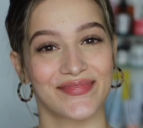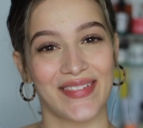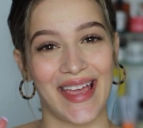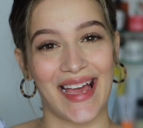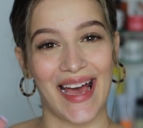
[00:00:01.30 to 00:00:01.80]

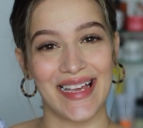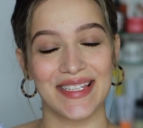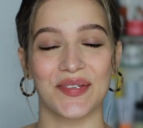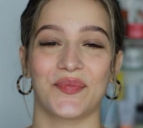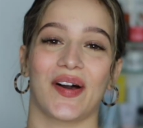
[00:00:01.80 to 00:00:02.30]
Hey
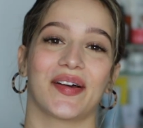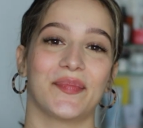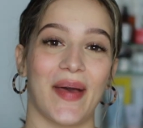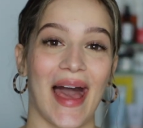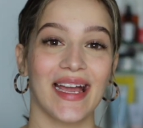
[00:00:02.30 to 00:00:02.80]
guys, welcome
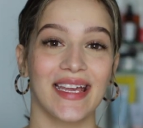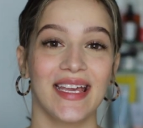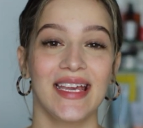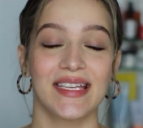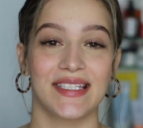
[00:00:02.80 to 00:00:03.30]
back.
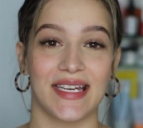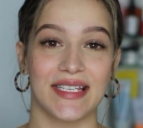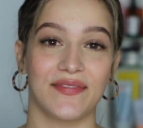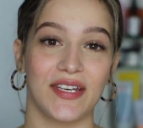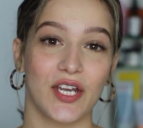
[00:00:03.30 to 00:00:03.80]

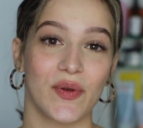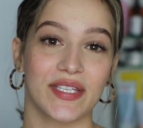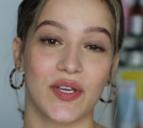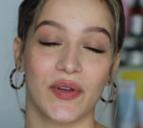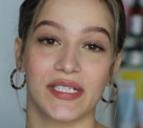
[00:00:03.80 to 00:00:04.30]
Today's video is
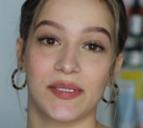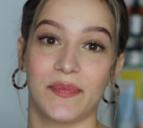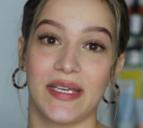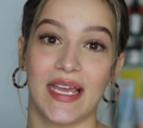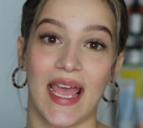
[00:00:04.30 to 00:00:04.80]
going to
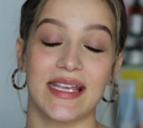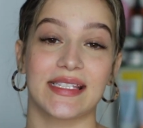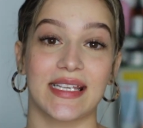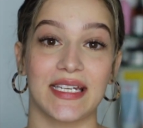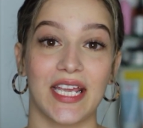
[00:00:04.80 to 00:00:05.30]
be a
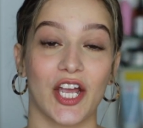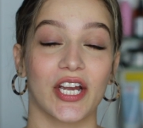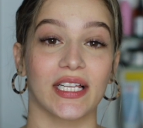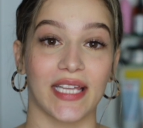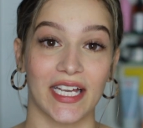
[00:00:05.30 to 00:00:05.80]
skincare
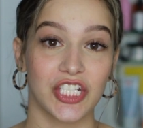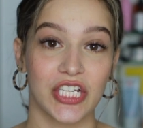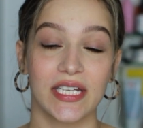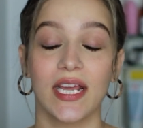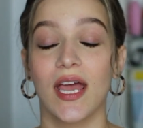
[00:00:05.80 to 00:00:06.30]

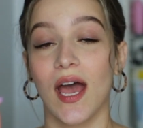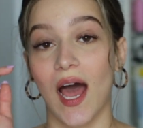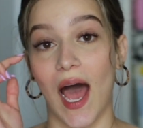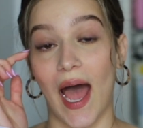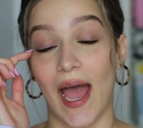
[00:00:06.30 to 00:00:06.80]
collection.
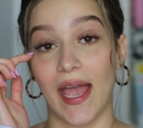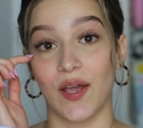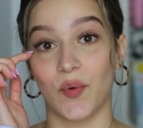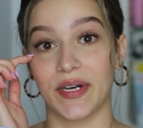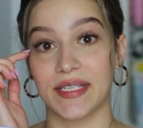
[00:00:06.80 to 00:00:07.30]
I
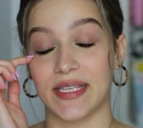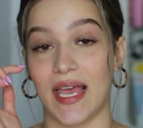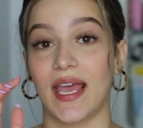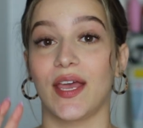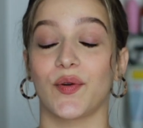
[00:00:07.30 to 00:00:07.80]
want to
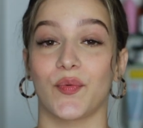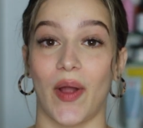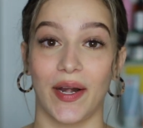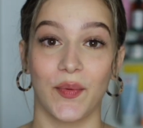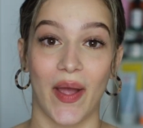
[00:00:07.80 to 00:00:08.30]
say
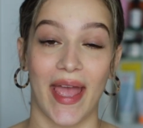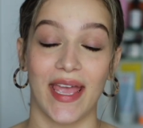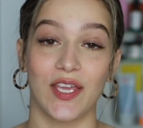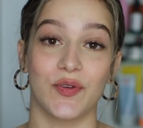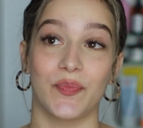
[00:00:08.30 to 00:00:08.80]
right
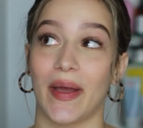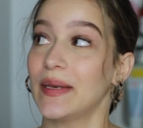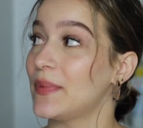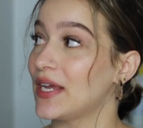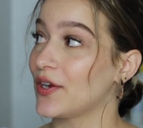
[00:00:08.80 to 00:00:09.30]
away, you
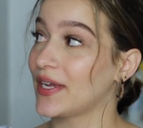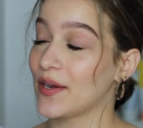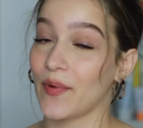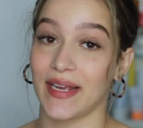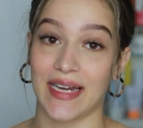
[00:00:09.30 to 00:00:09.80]
might be hearing it
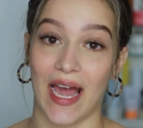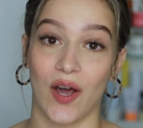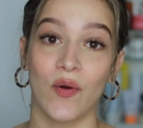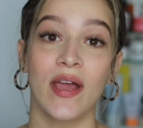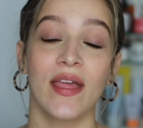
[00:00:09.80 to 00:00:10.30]
right
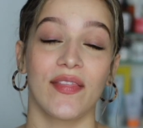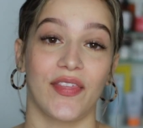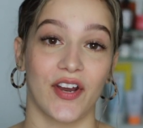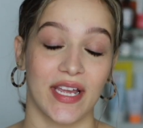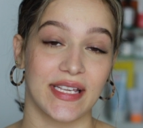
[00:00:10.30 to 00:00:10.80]
now,
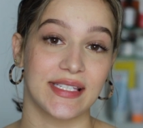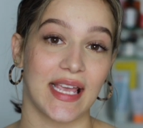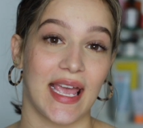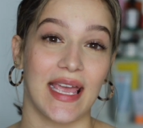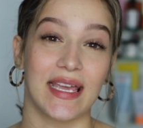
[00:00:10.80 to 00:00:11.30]
there is
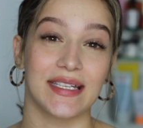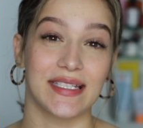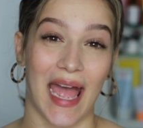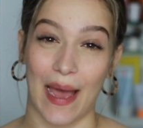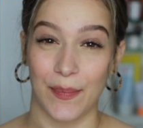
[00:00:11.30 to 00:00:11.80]
a
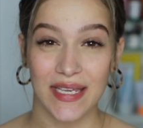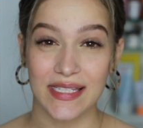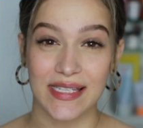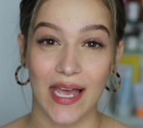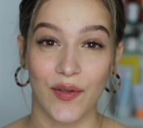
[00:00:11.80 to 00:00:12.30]
tapping
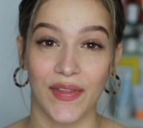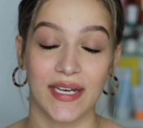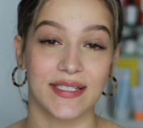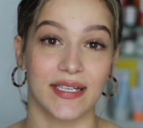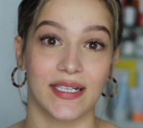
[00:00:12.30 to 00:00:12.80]
sound that
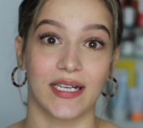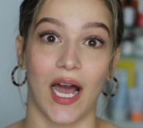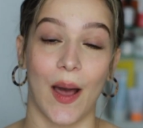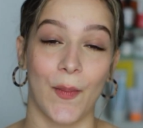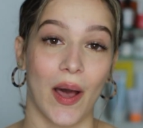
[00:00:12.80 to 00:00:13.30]
is going to
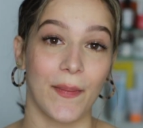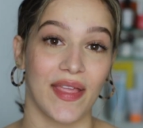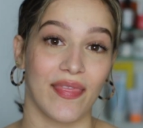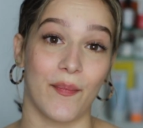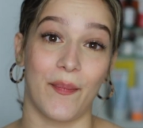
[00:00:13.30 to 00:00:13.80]
come up
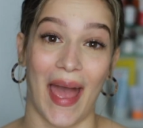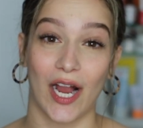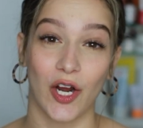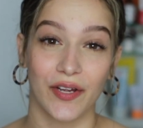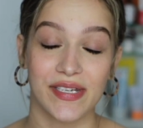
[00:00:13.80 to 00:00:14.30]
in the
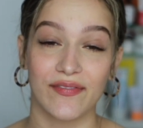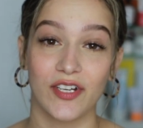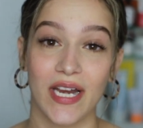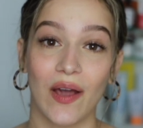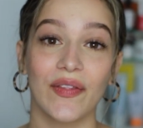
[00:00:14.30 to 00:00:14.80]
background
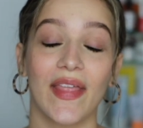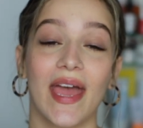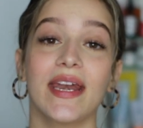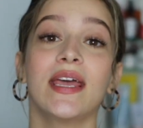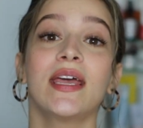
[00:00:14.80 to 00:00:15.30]
every now and
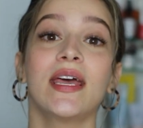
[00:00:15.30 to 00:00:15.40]
then